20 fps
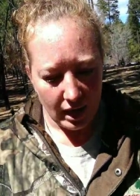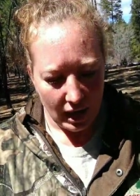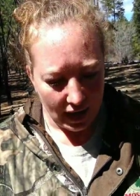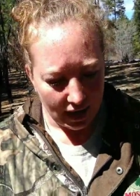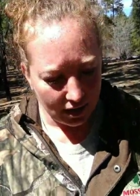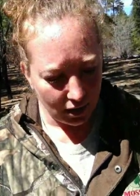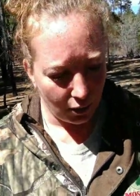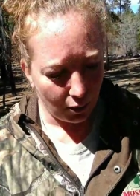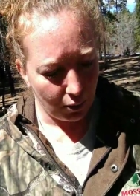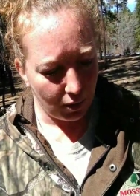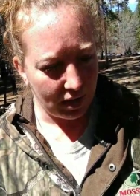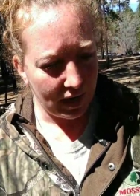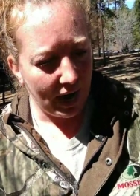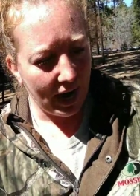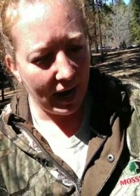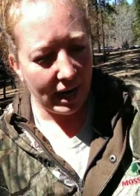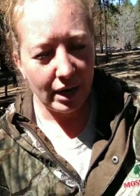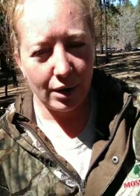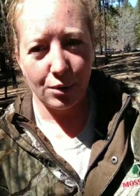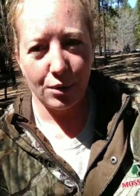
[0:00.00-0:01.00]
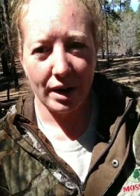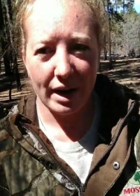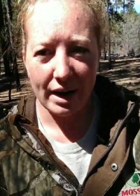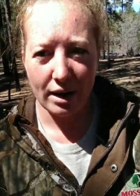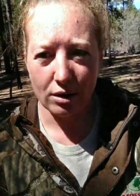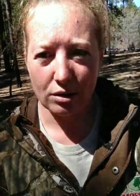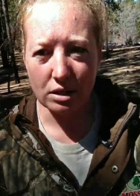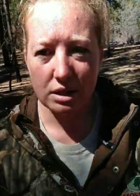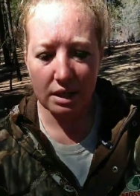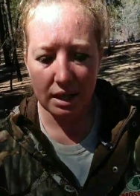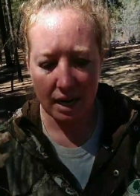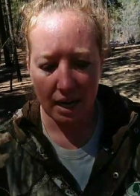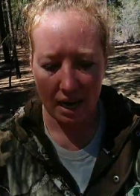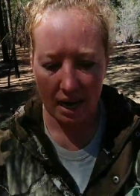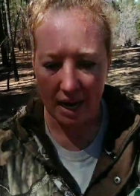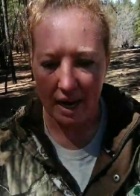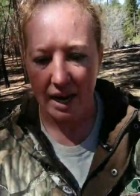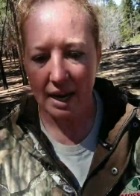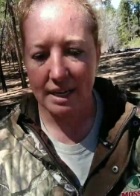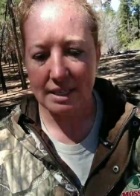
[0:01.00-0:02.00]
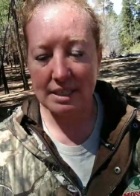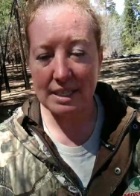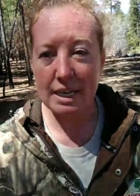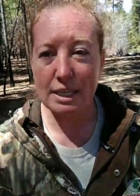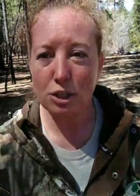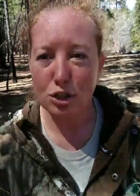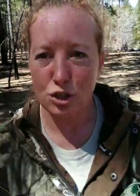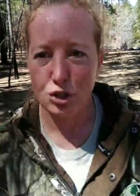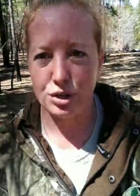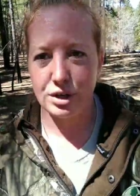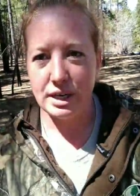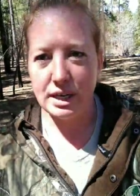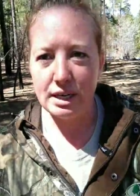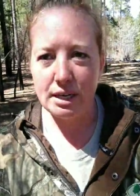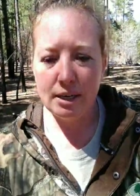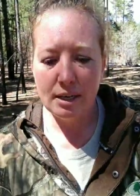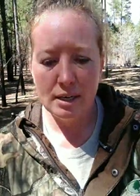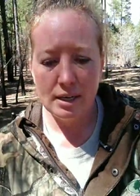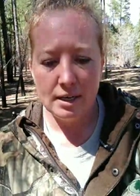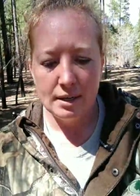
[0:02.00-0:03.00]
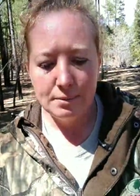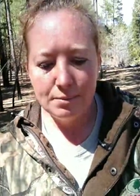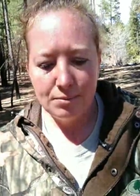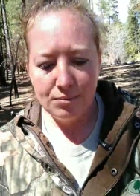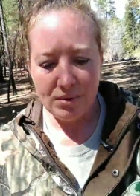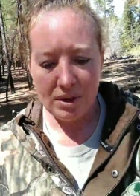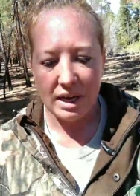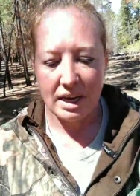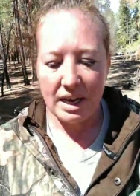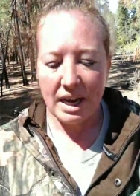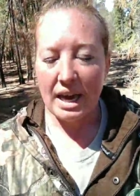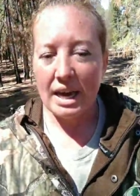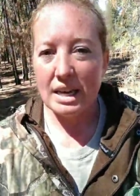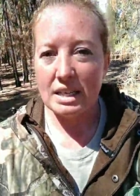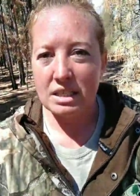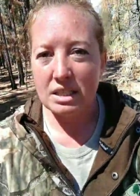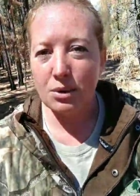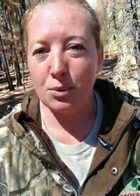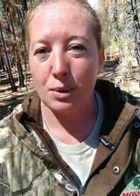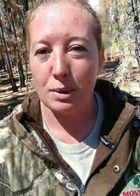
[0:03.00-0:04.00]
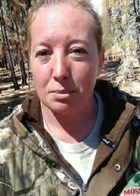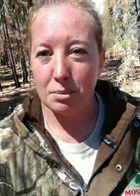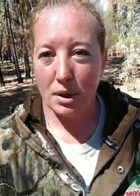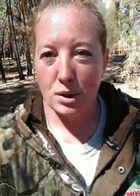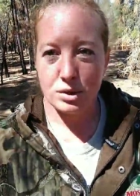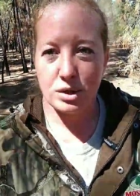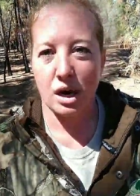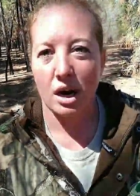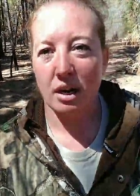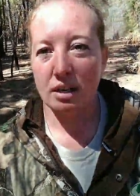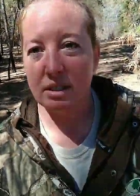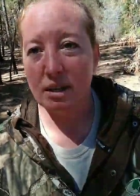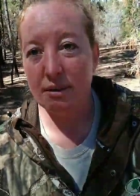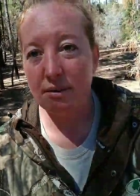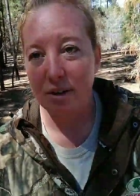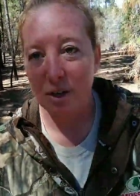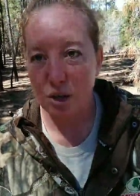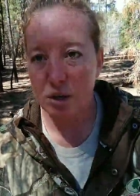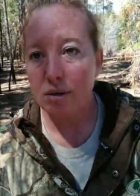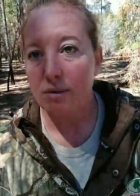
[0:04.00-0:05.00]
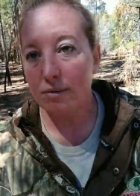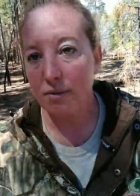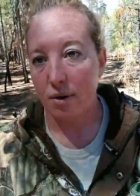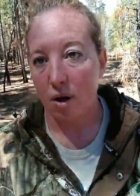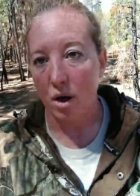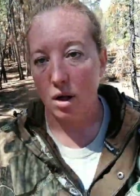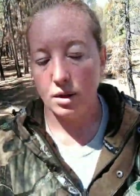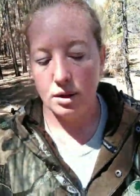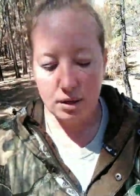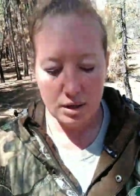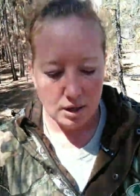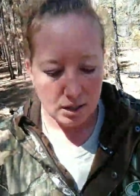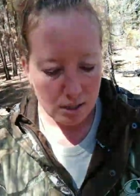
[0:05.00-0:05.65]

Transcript: I don't want to hang around a dead tree in case the wind blows hard enough it could fall.